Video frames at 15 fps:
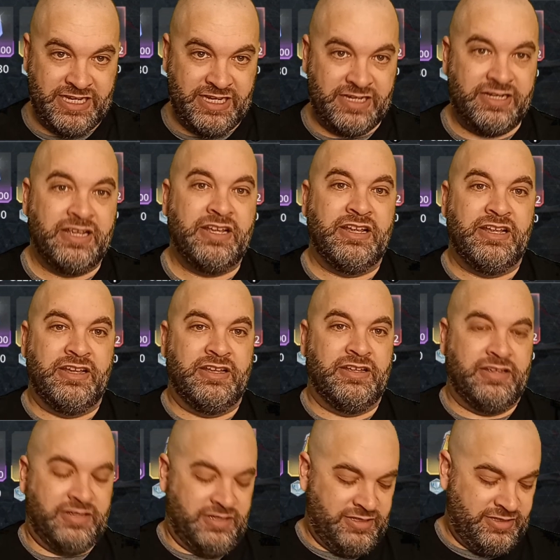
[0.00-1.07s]
need.
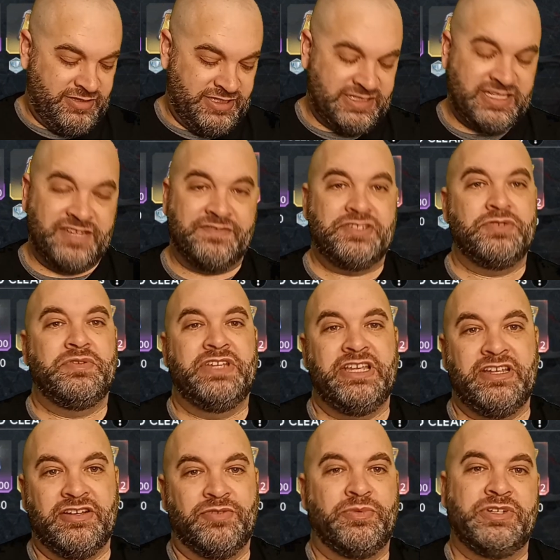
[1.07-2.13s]
This gives you
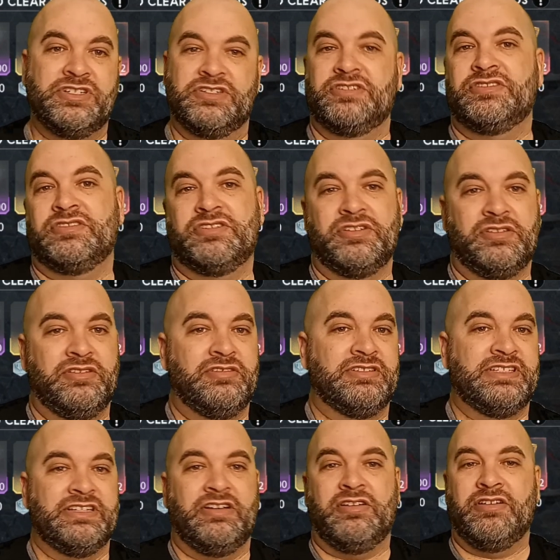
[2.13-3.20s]
gear. We just
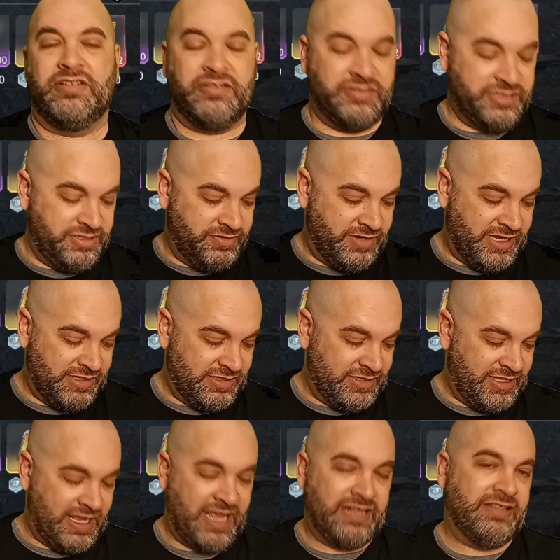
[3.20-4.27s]
looked at all,
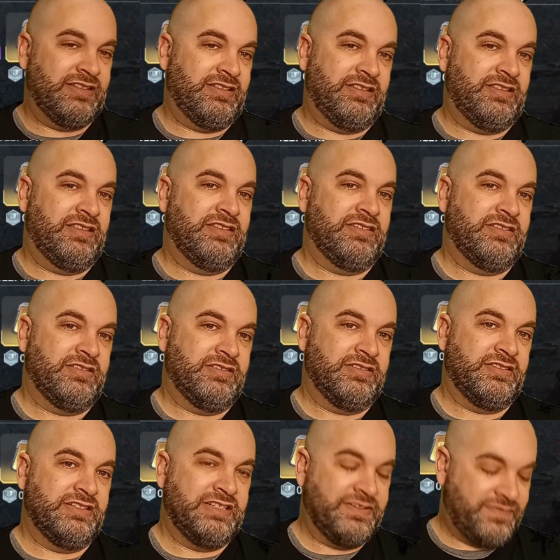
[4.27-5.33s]
at
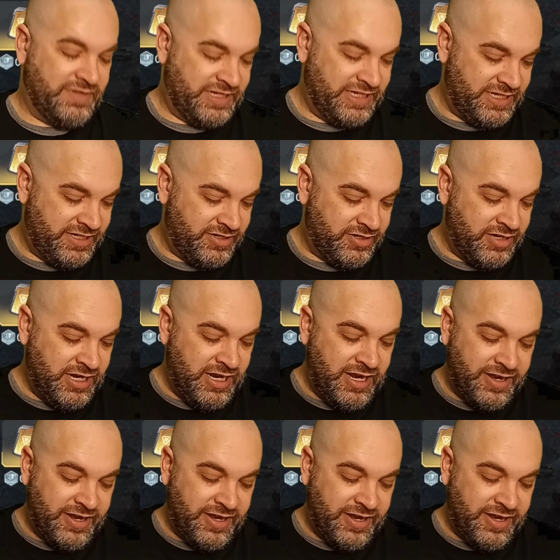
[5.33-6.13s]
the different gear.